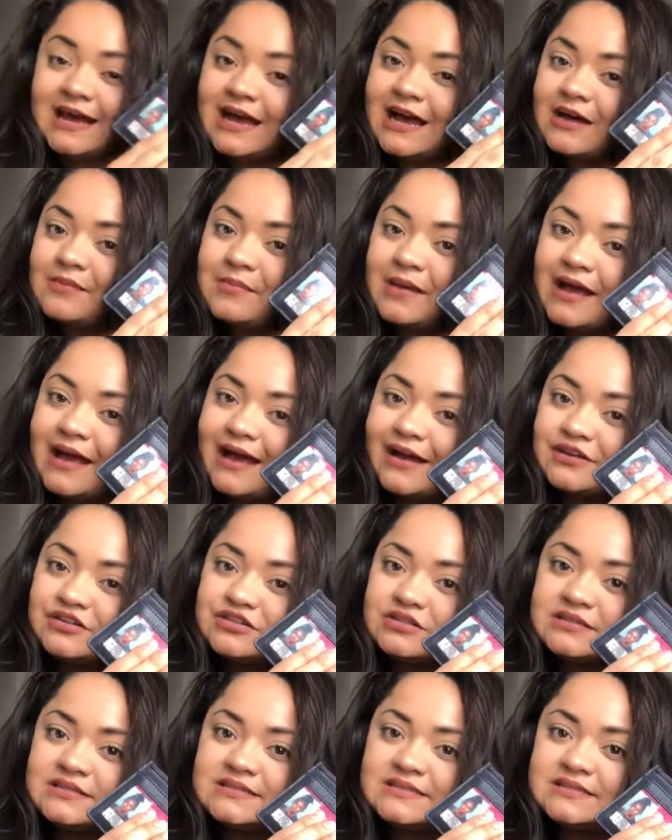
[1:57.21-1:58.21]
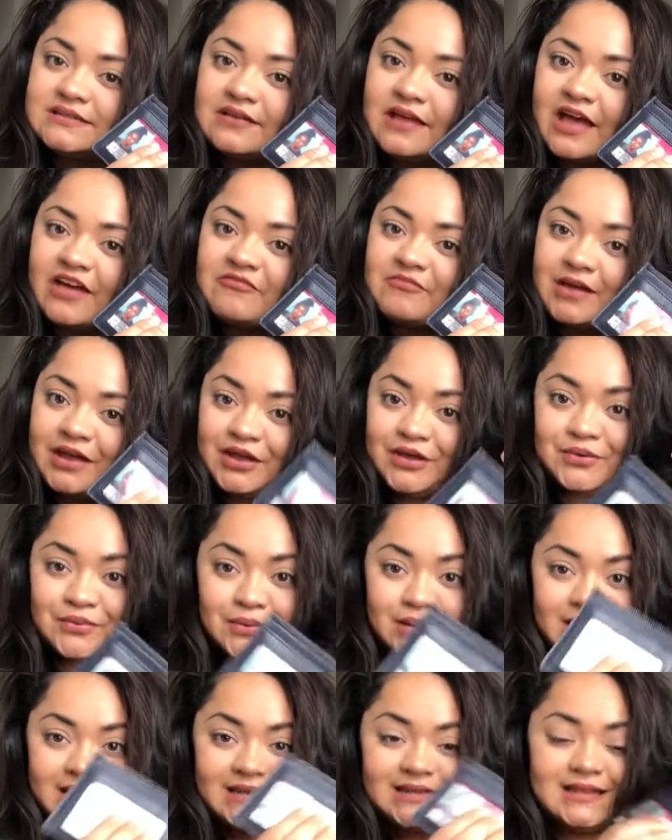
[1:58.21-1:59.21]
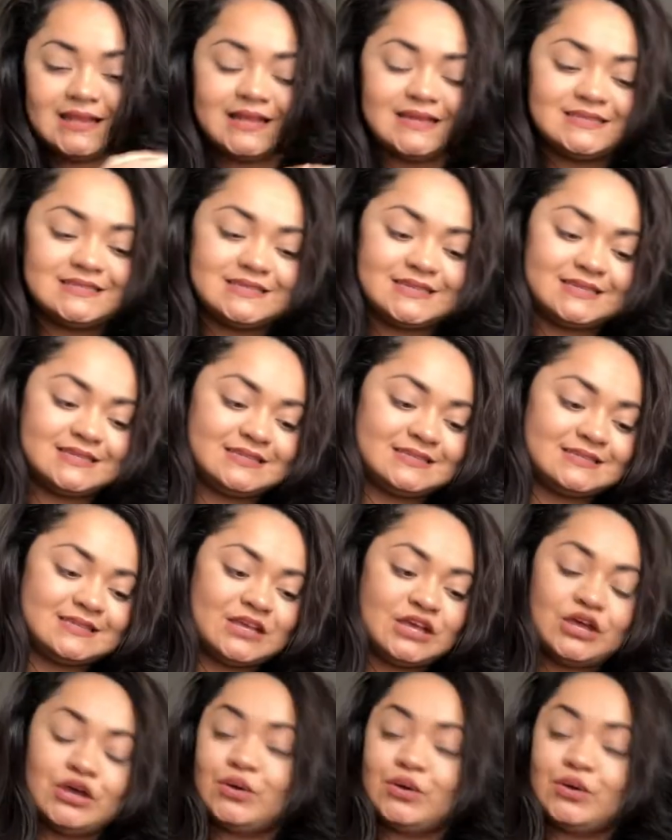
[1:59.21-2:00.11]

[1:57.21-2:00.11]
Um, I actually still have my Hawaii license,